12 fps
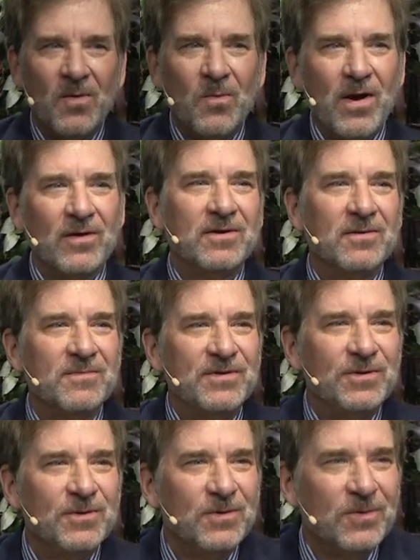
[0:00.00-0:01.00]
Welcome
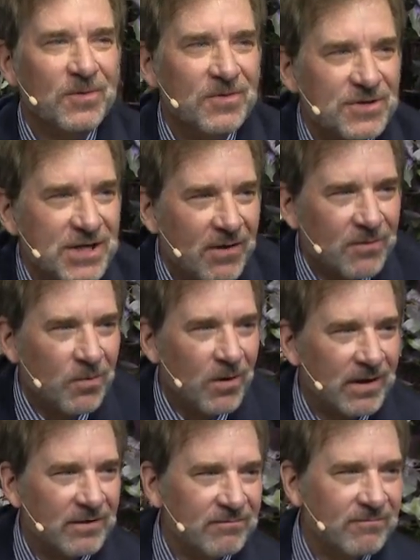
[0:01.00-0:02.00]
to Shout
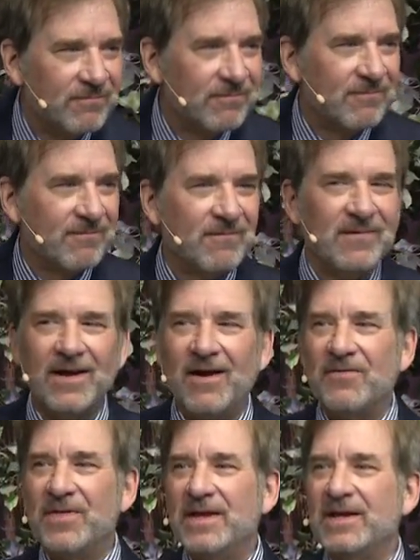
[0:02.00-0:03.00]
One
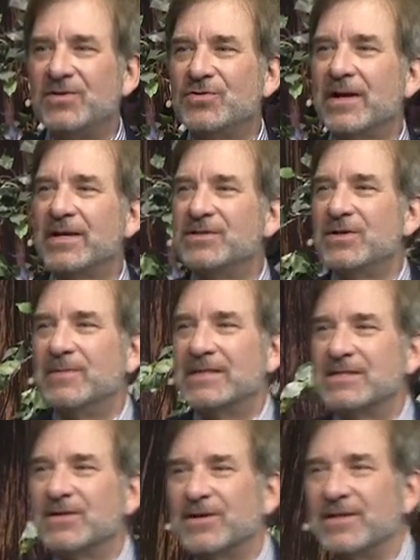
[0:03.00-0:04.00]
of the Transhuman
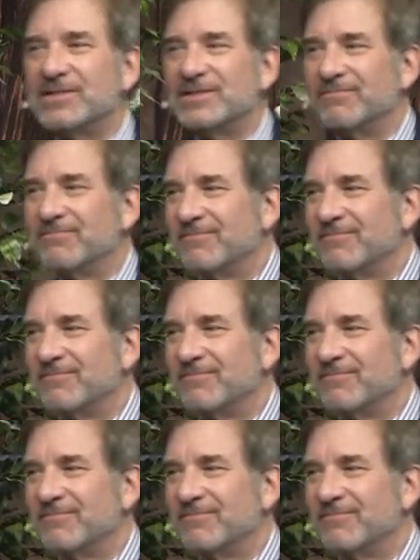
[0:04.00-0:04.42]
series.